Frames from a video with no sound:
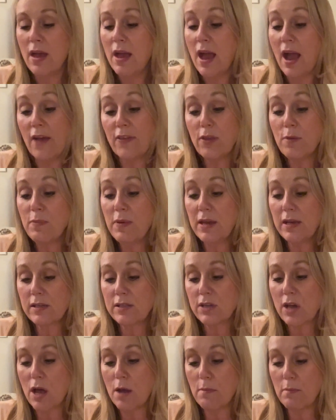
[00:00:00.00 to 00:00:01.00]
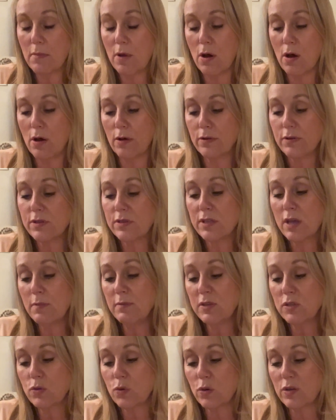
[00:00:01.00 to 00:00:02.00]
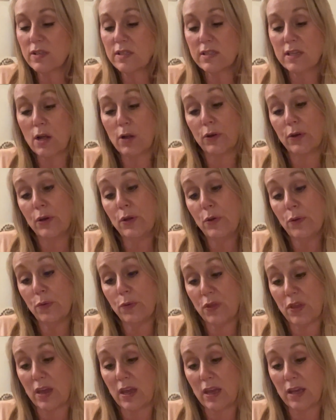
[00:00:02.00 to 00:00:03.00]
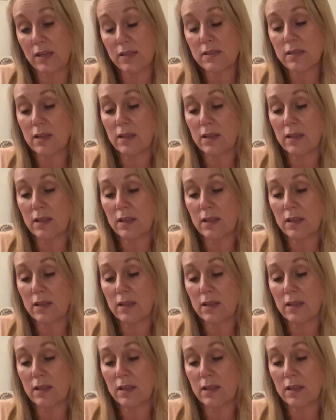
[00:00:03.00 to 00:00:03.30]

At the Big Top Mall, some stores sell new things